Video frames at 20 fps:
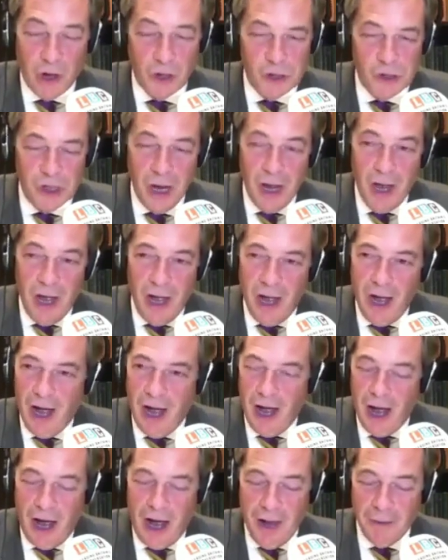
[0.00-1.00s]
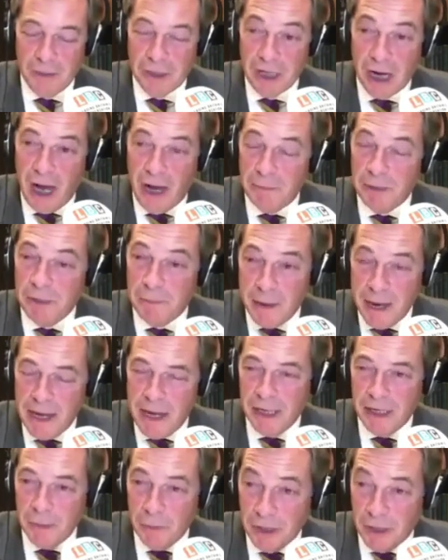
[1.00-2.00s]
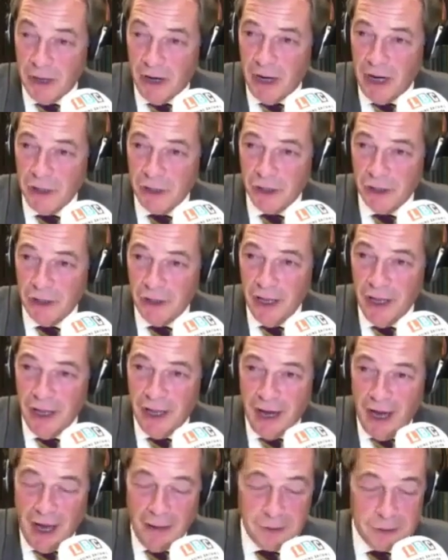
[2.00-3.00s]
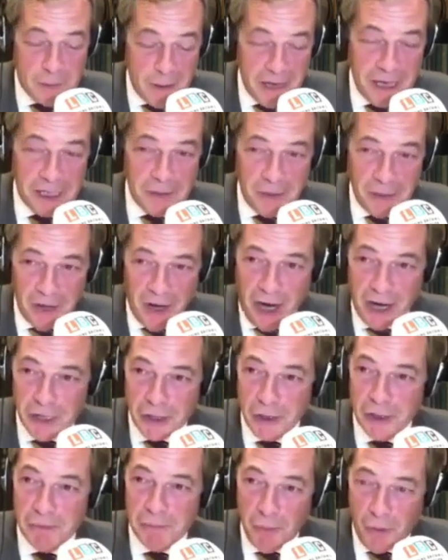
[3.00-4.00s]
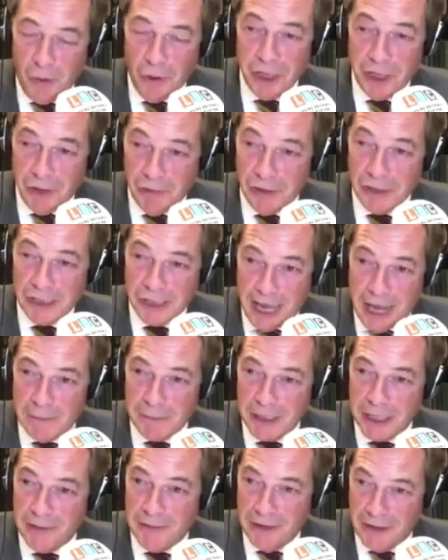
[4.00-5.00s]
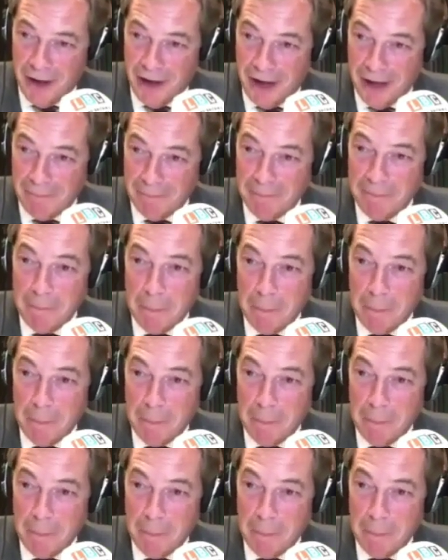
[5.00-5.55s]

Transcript: Gosh, I'm speaking to a Nigel. I'm speaking to a Nigel who's more Eurosceptic than I am.